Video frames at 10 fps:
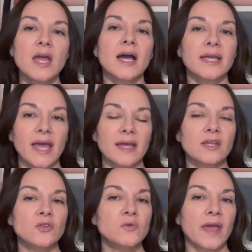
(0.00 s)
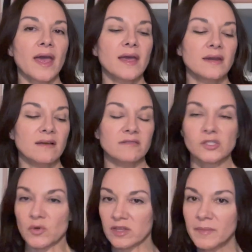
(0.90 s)
Again, you can
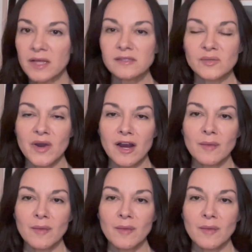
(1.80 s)
store them elsewhere,